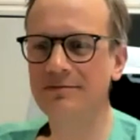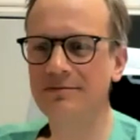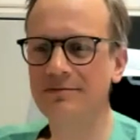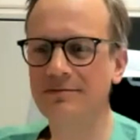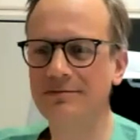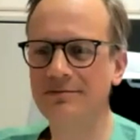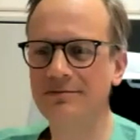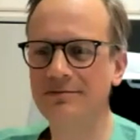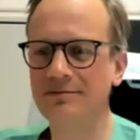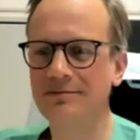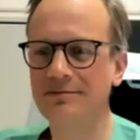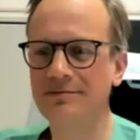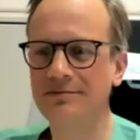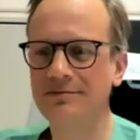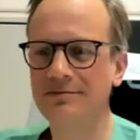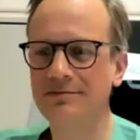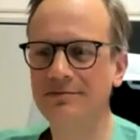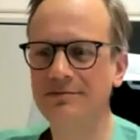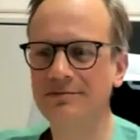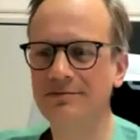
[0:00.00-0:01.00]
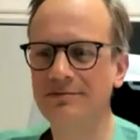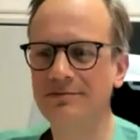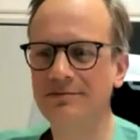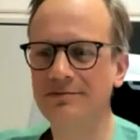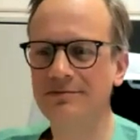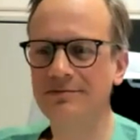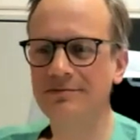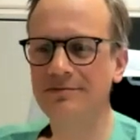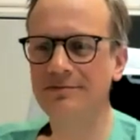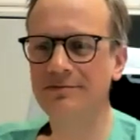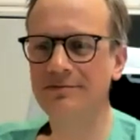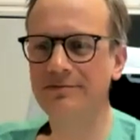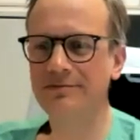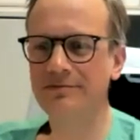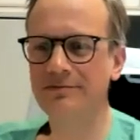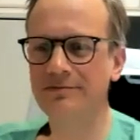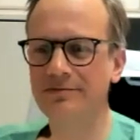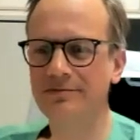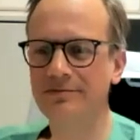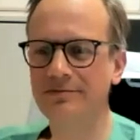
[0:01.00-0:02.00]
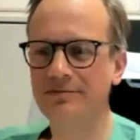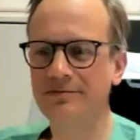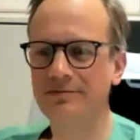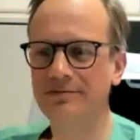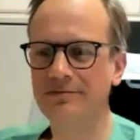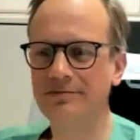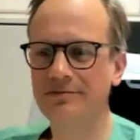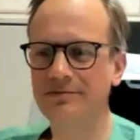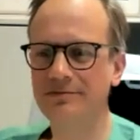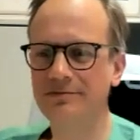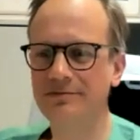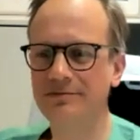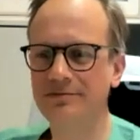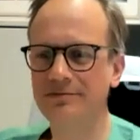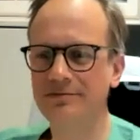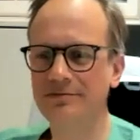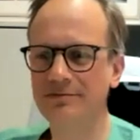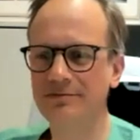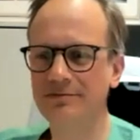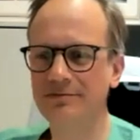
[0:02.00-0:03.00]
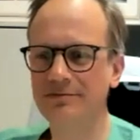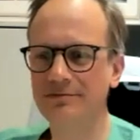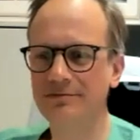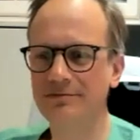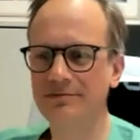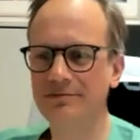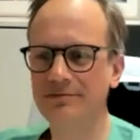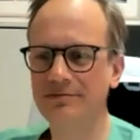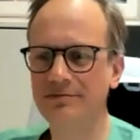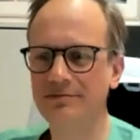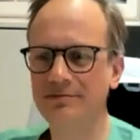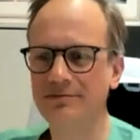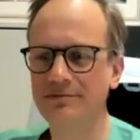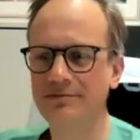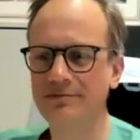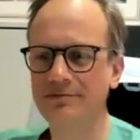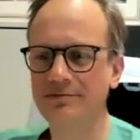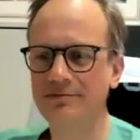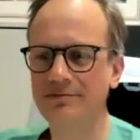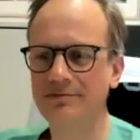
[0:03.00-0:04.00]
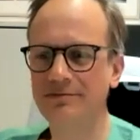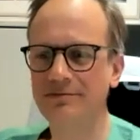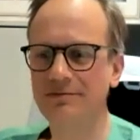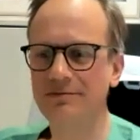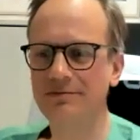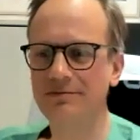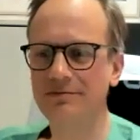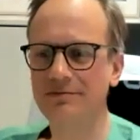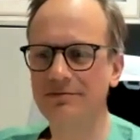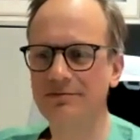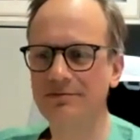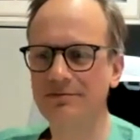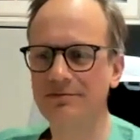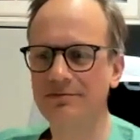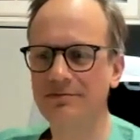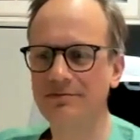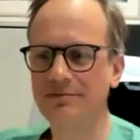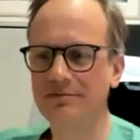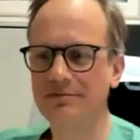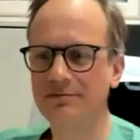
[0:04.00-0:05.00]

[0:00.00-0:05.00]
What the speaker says: (silent)